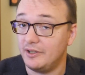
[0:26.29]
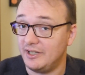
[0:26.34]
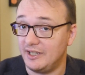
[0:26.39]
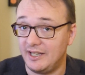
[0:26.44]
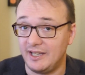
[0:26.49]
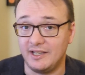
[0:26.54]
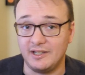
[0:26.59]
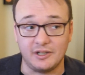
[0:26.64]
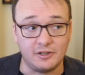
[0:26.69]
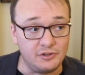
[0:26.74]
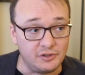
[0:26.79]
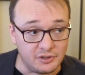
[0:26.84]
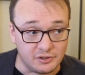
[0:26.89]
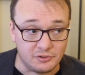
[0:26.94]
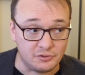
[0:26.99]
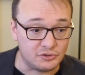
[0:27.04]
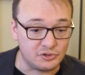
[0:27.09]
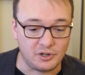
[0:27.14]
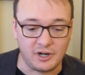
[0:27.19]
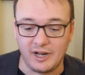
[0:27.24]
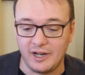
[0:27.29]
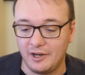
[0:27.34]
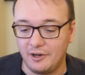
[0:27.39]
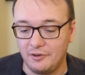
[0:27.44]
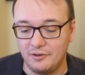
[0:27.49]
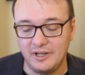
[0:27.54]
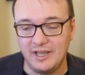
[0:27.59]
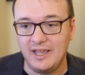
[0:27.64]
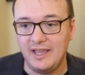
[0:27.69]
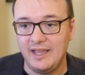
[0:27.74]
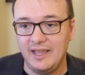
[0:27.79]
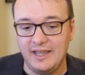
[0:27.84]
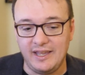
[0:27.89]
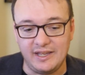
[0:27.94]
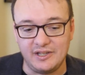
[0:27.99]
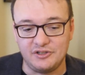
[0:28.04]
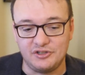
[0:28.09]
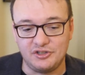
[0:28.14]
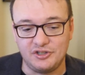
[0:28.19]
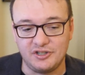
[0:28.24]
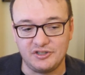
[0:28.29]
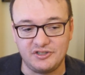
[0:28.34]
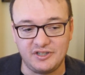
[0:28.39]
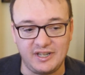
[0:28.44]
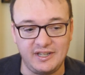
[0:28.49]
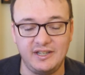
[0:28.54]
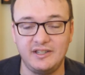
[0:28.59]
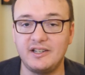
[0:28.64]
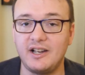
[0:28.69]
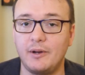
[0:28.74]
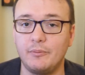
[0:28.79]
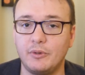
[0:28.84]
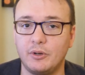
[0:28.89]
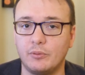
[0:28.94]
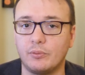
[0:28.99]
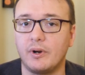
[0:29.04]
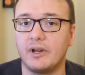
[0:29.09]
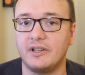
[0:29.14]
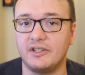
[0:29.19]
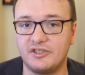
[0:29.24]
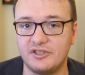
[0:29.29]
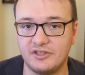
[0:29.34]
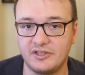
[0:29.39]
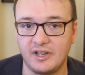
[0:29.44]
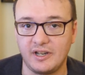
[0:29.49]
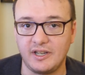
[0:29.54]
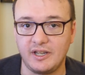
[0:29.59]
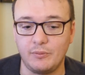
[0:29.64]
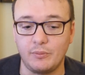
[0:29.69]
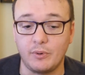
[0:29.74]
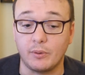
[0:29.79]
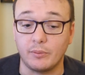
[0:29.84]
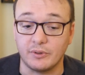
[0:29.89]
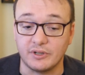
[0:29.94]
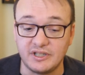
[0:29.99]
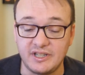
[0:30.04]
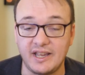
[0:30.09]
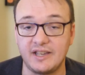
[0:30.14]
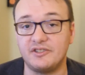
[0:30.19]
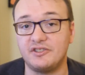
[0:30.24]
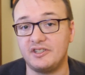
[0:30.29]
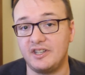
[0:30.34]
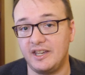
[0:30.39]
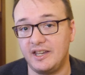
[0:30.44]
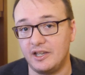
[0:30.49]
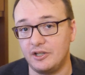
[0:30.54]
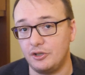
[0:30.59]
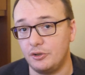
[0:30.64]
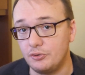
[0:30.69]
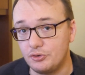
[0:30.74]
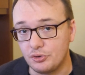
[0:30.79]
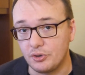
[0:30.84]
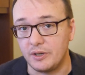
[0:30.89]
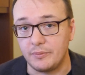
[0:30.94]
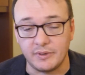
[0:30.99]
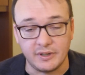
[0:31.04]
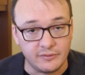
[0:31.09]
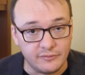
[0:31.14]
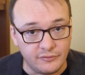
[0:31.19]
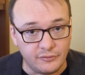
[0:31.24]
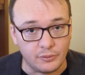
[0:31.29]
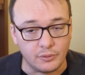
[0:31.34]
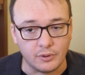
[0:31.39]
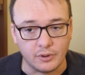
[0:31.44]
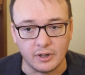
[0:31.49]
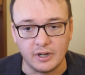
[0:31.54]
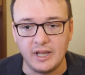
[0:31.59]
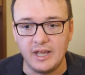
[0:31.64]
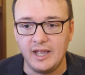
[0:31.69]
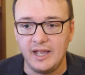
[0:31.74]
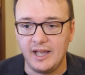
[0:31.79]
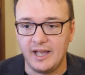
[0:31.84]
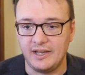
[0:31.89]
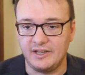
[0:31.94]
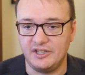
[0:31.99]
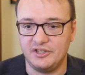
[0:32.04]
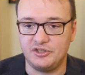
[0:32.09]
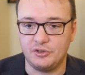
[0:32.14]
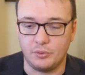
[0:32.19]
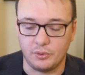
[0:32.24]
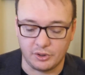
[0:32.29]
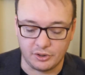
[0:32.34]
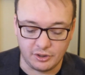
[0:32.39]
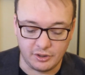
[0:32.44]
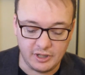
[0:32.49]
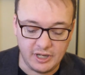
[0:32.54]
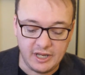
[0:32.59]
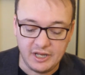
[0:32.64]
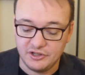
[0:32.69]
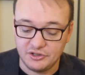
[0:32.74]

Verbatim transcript: And again, a clinical trial is just anytime we run a study where we're testing a new treatment for a disorder.